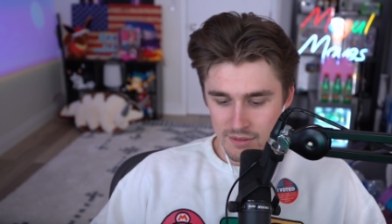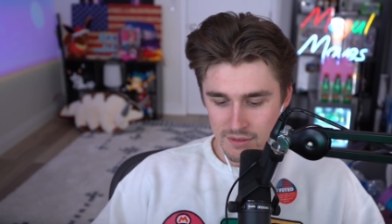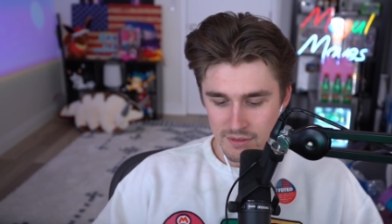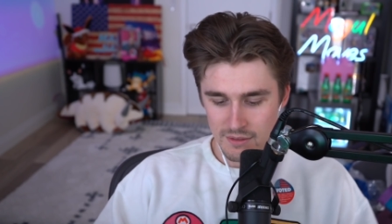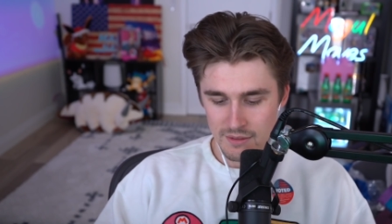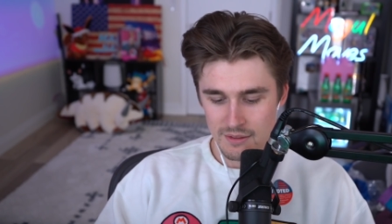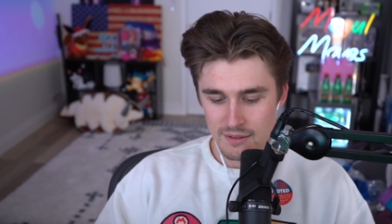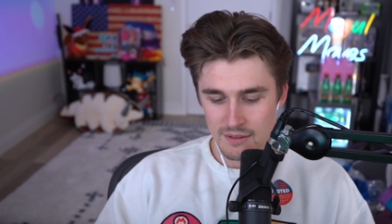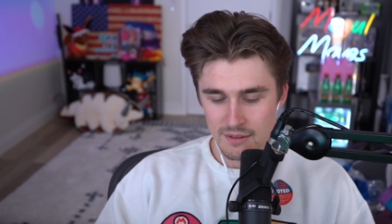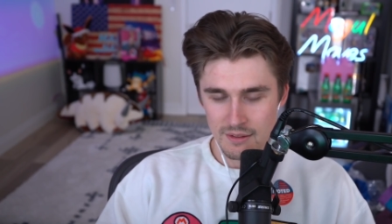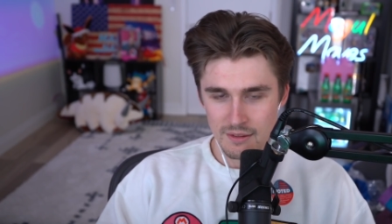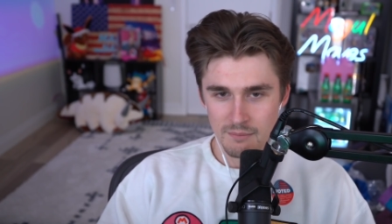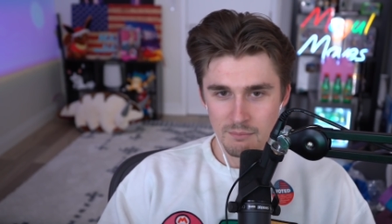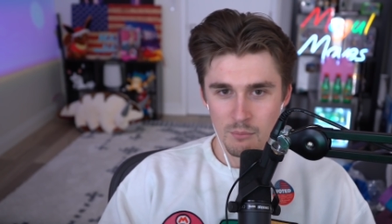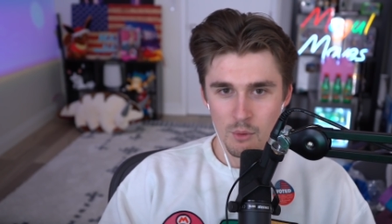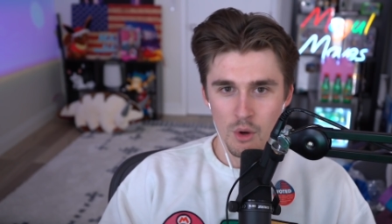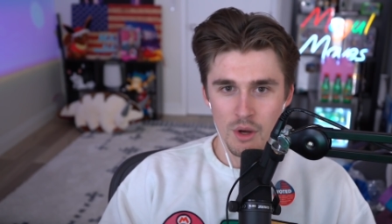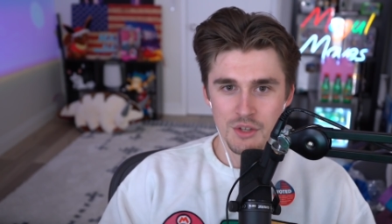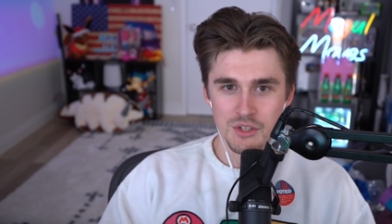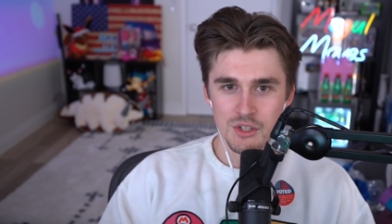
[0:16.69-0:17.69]
Yeah.
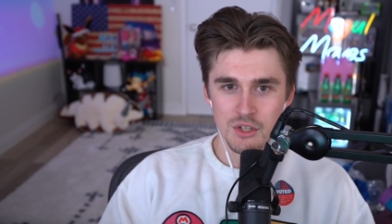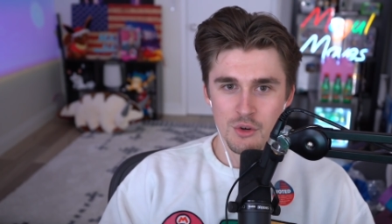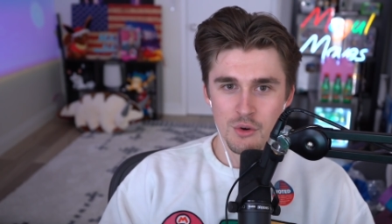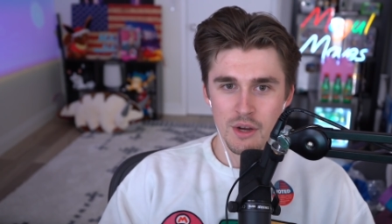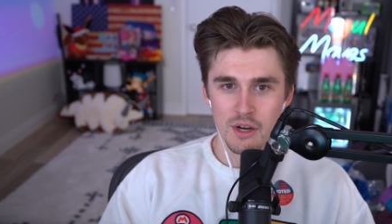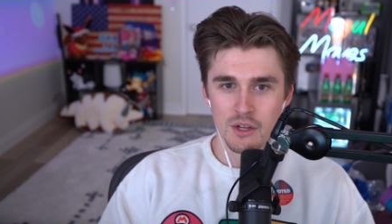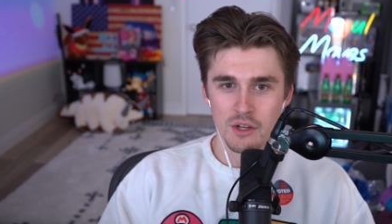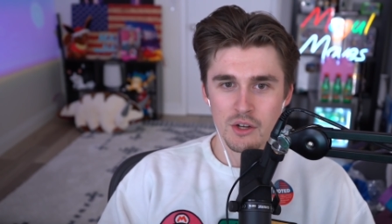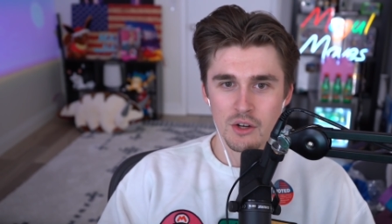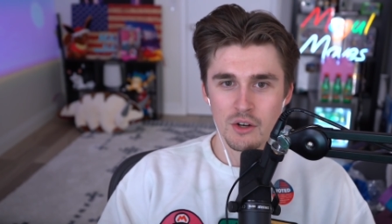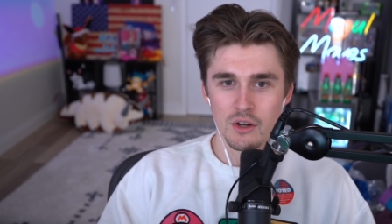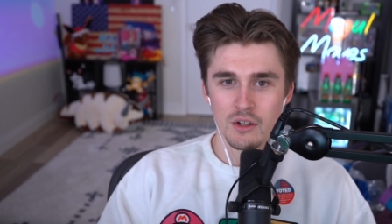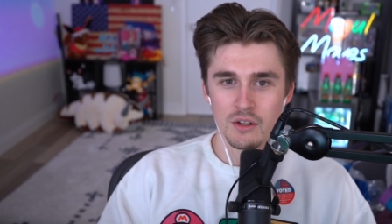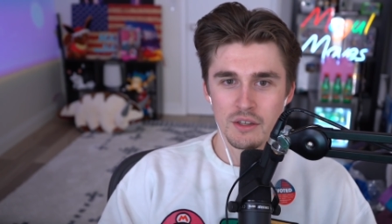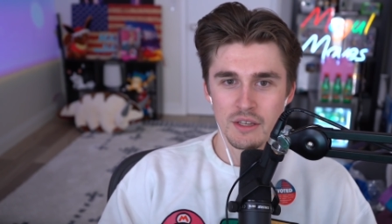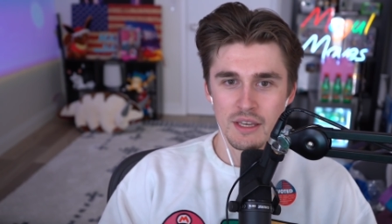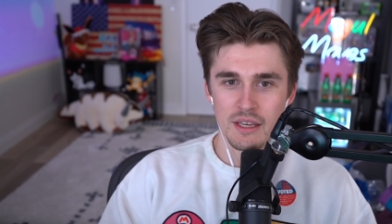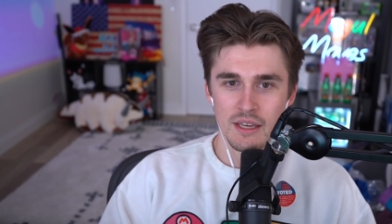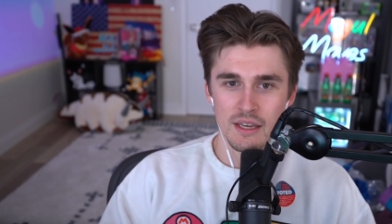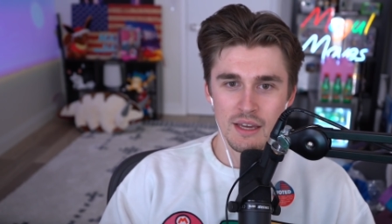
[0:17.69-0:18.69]
Moist
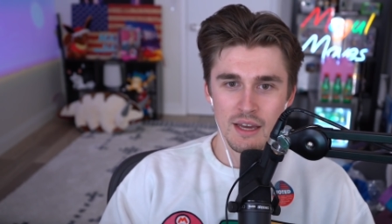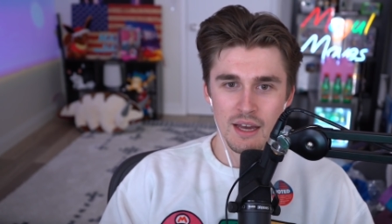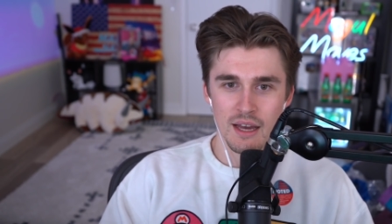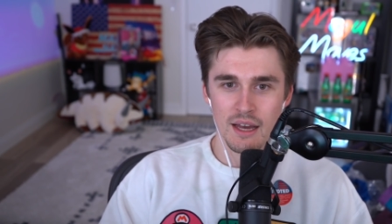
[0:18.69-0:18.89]
Critical. He.